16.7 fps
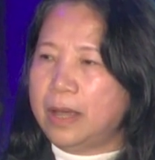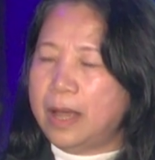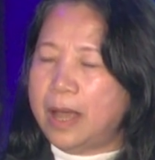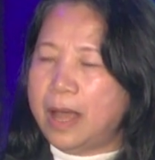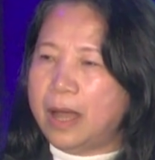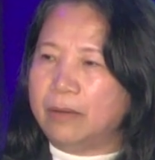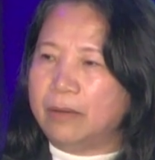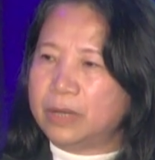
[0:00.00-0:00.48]

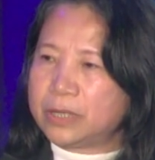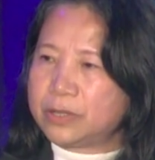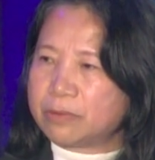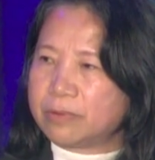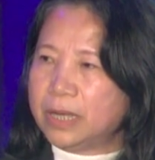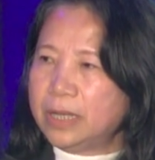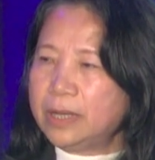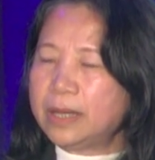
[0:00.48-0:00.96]
Our
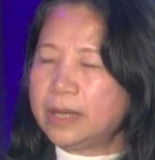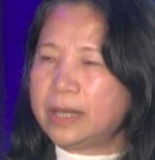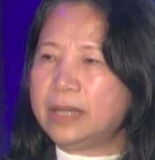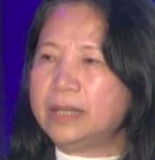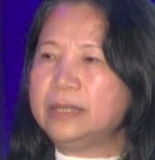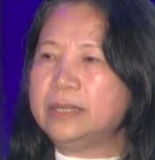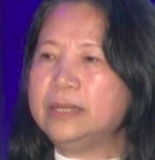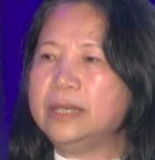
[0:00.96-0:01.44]
drug
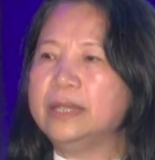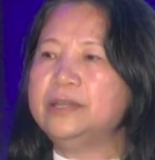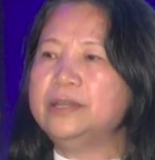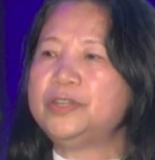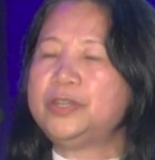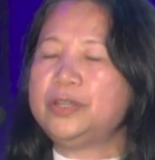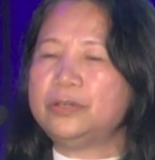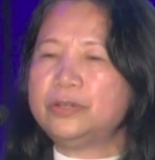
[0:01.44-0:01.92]
can
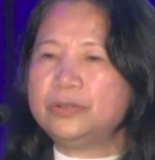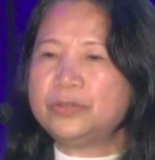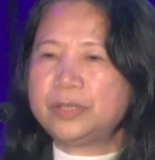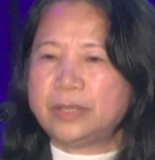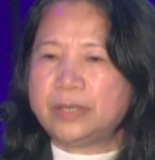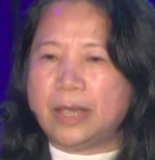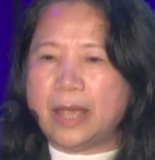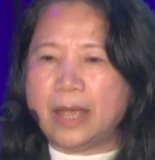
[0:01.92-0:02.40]
induce
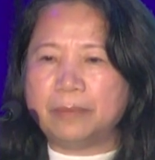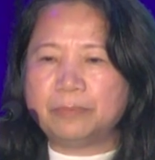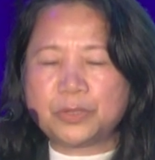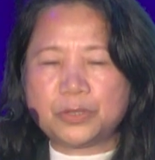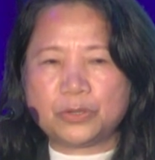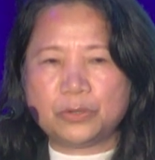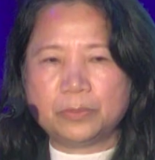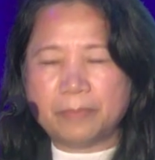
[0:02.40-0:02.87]

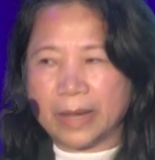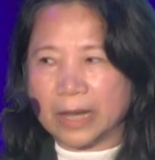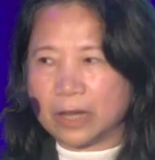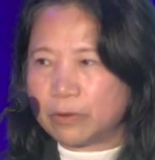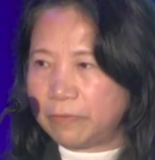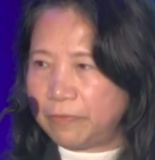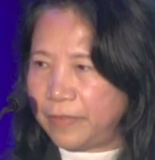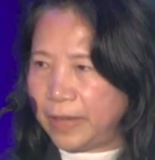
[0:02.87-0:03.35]
M2
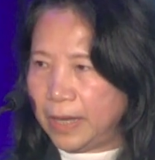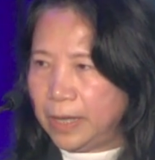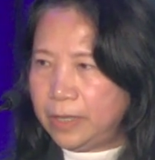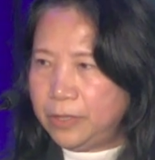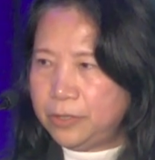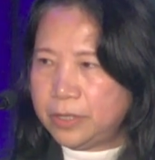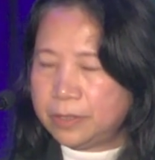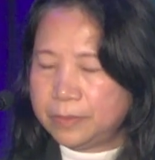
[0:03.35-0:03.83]

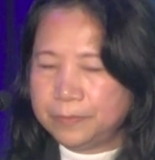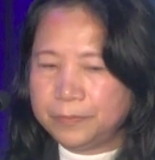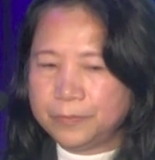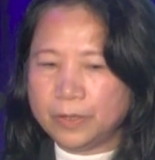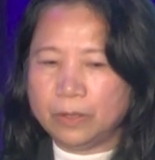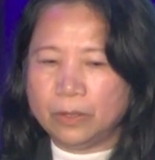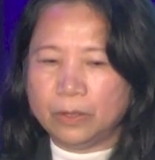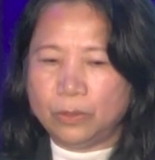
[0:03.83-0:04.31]
macrophage,
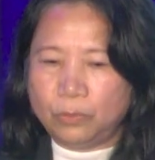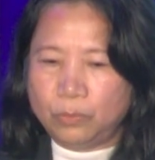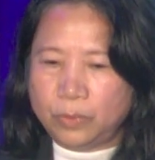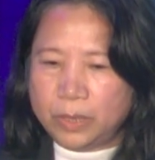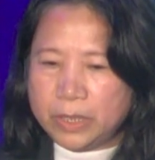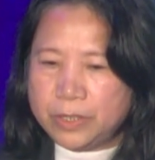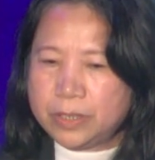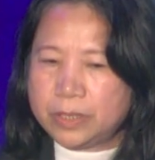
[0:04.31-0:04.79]

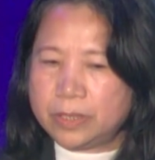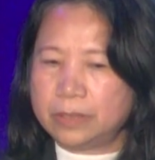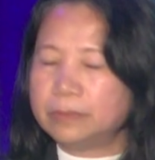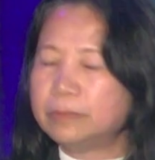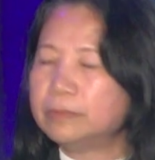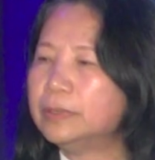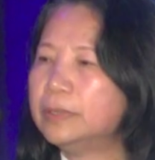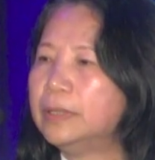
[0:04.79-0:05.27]
which
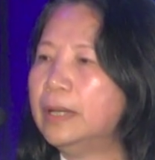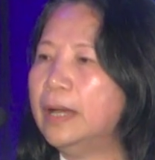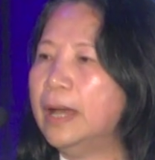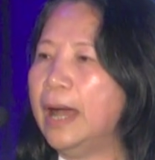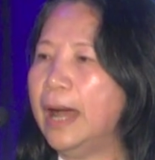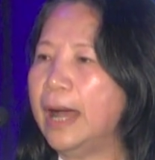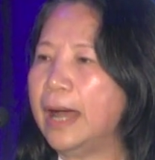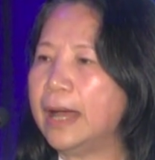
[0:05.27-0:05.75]

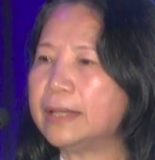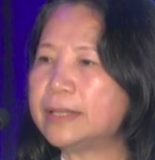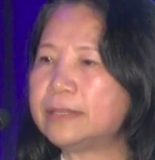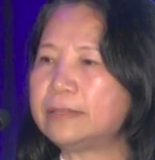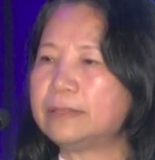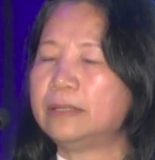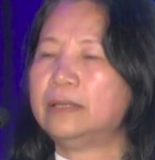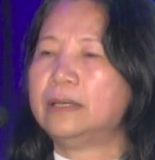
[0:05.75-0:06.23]
has
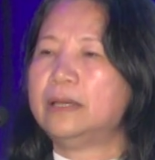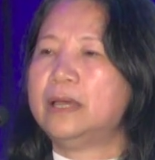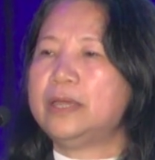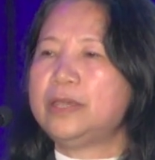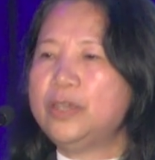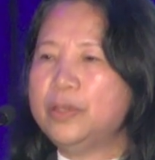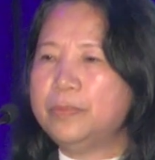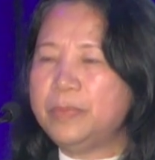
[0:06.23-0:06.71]

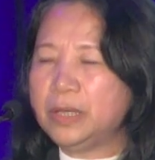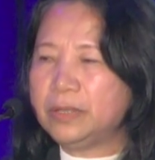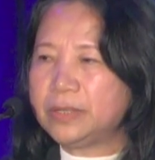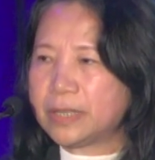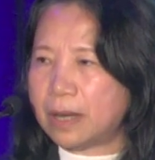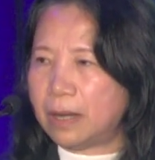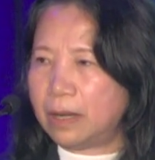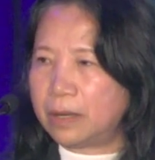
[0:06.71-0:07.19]
immune
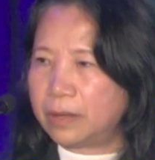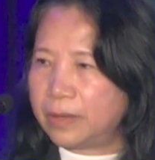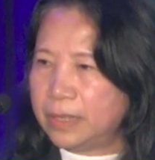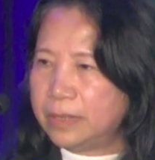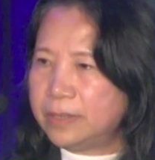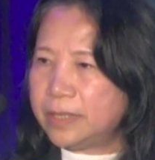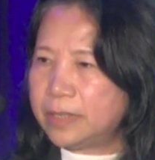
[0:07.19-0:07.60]
tolerance